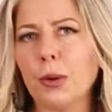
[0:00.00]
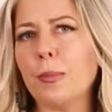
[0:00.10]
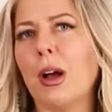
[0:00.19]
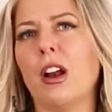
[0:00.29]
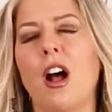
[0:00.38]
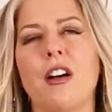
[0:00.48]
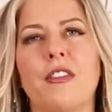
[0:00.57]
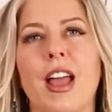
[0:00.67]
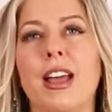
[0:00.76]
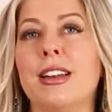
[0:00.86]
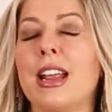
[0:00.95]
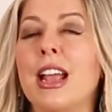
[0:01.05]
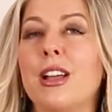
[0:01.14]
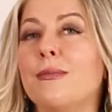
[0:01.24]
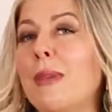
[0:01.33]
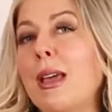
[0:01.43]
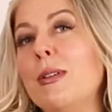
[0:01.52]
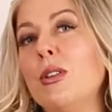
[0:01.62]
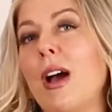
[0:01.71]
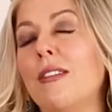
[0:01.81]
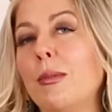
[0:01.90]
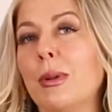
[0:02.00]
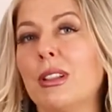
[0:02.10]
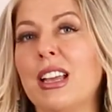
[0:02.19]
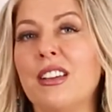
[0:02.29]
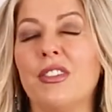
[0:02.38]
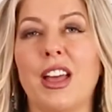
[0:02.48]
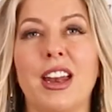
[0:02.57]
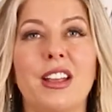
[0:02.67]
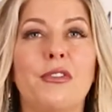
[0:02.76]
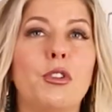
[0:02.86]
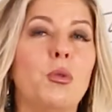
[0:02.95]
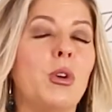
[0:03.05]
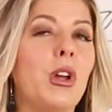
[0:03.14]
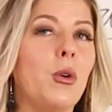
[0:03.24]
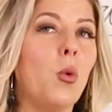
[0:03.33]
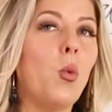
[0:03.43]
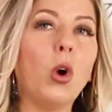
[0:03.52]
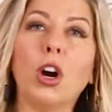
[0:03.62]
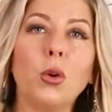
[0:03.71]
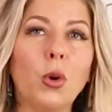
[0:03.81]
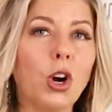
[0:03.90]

your butt off. And maybe you have a belief that if you work,